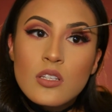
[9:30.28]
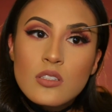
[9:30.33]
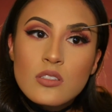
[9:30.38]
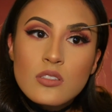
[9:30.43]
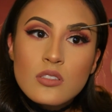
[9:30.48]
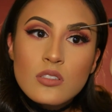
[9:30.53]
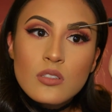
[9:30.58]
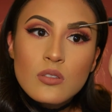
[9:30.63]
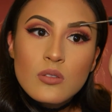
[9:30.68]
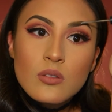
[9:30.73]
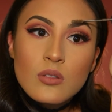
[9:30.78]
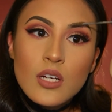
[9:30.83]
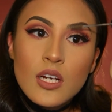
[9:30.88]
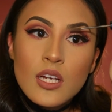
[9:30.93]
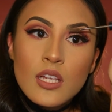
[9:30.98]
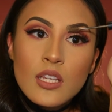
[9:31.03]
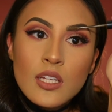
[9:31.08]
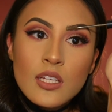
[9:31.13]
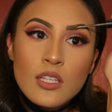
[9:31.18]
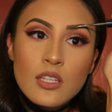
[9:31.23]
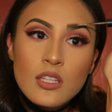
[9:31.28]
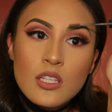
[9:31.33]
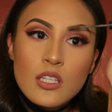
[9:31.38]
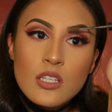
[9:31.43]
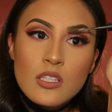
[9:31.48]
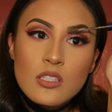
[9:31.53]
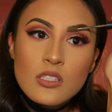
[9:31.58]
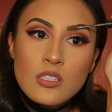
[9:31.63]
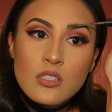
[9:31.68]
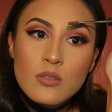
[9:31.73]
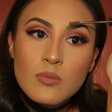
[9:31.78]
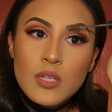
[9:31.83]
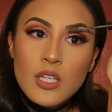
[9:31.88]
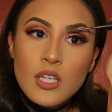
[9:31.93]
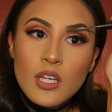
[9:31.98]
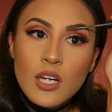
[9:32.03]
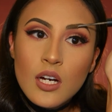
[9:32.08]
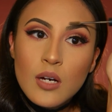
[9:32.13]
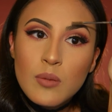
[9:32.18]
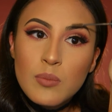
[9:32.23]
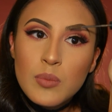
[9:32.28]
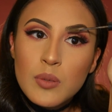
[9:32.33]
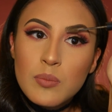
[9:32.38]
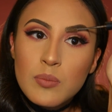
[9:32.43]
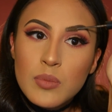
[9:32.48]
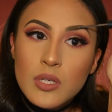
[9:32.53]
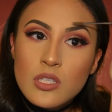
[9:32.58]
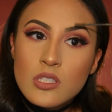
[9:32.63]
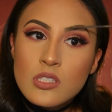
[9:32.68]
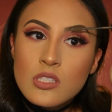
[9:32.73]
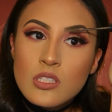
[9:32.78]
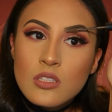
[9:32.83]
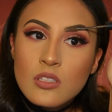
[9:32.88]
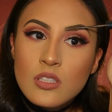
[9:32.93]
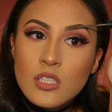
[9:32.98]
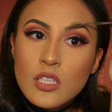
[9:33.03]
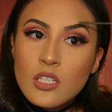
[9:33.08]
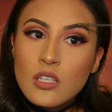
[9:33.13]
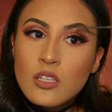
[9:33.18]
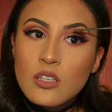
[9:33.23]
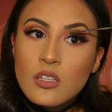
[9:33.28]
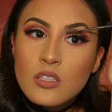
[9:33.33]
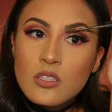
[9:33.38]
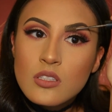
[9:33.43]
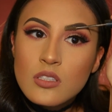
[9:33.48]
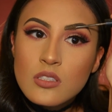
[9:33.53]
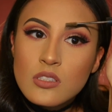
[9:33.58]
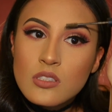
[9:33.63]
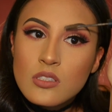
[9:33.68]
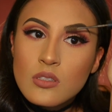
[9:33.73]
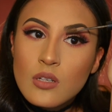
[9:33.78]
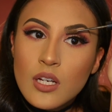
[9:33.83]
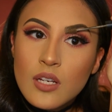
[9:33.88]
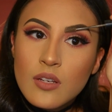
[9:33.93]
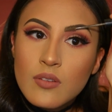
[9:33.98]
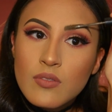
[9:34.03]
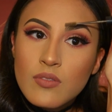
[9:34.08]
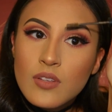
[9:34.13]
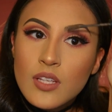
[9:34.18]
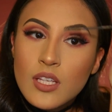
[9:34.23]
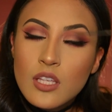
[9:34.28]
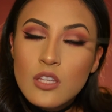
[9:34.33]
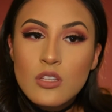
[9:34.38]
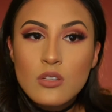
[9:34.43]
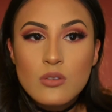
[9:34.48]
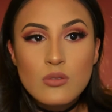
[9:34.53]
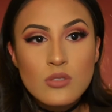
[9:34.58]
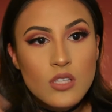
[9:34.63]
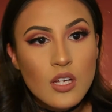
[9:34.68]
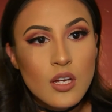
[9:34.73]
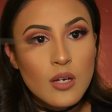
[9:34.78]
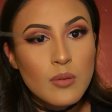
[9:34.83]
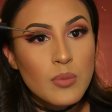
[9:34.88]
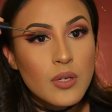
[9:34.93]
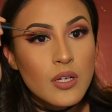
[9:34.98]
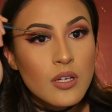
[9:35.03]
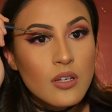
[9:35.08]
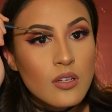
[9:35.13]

So I like these to be up personally. So I flick those up.